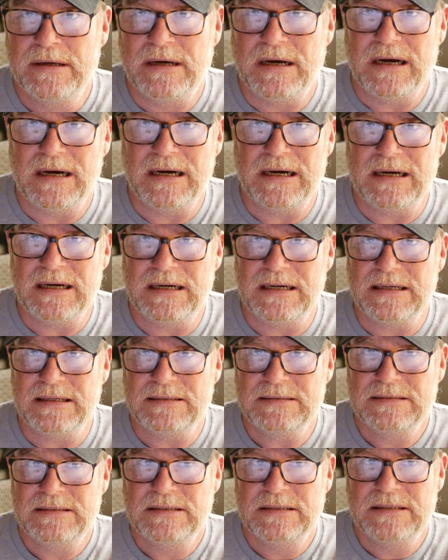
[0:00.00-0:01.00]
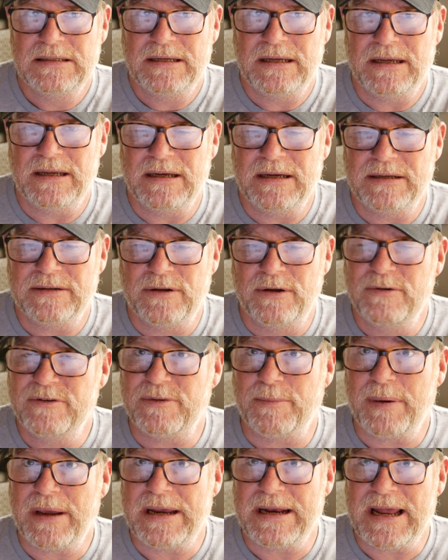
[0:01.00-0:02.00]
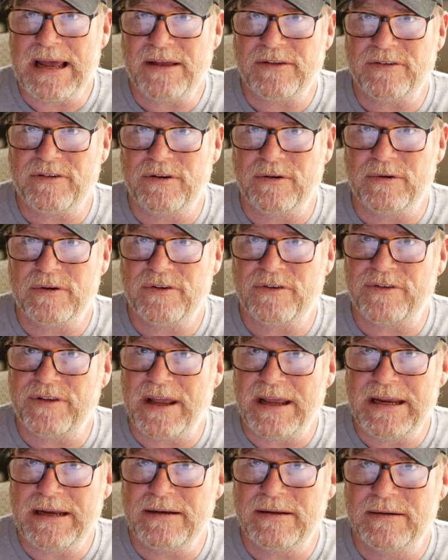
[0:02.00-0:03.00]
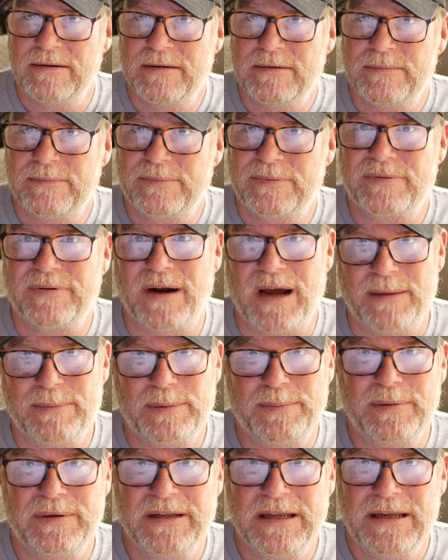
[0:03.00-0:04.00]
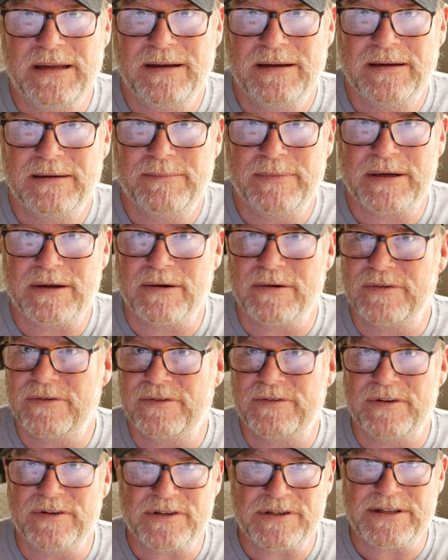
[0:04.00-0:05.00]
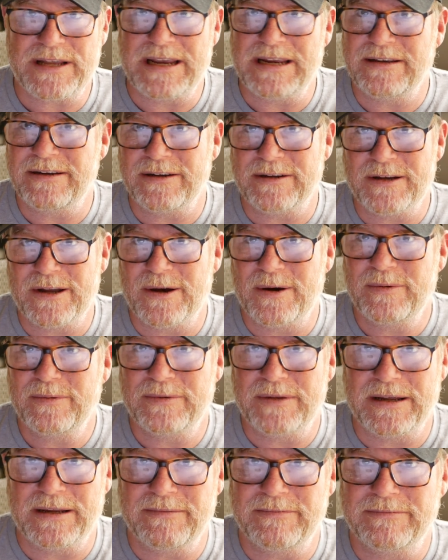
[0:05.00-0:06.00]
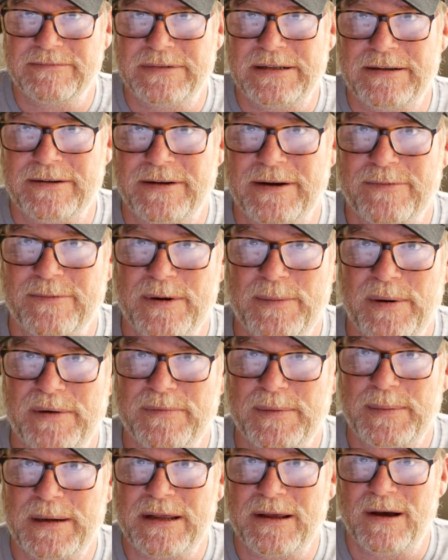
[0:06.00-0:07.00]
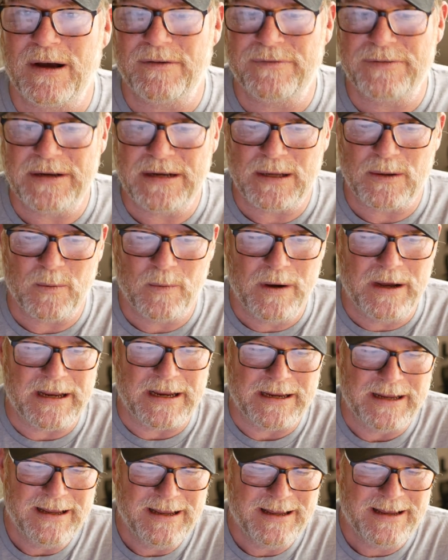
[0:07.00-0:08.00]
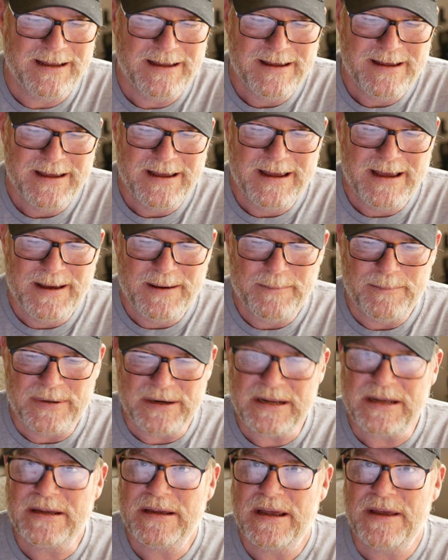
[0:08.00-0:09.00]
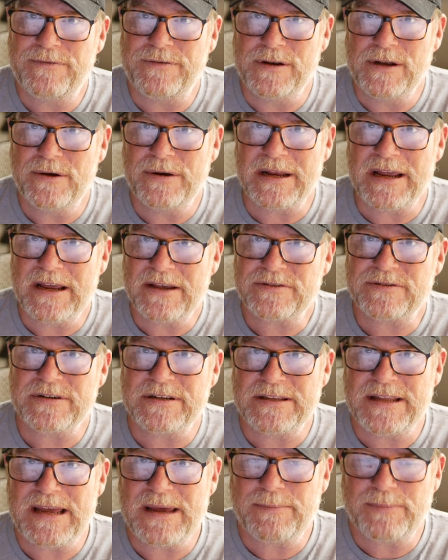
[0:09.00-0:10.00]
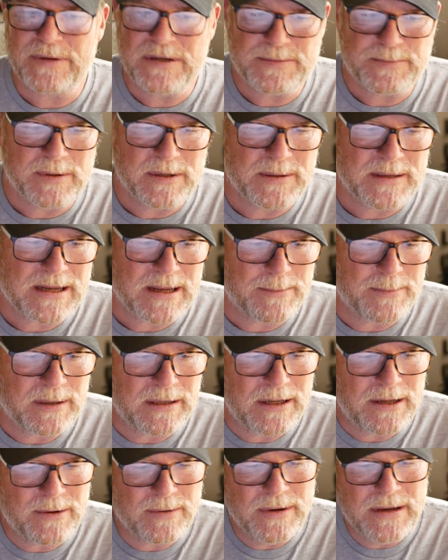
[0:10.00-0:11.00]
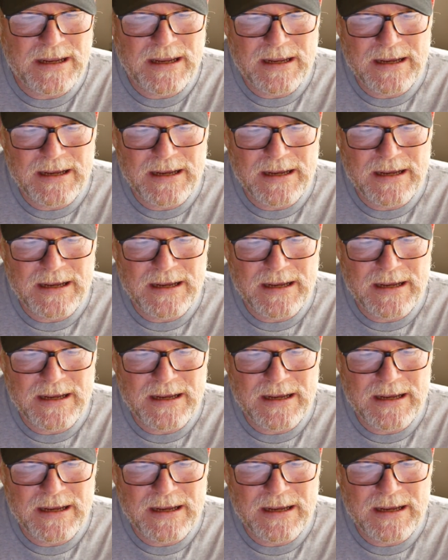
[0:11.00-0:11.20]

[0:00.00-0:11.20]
Who's it paid out to? The state? Probably, because the state, you know, they rip everybody off anyway. But if you know the answer to that, please put it down below.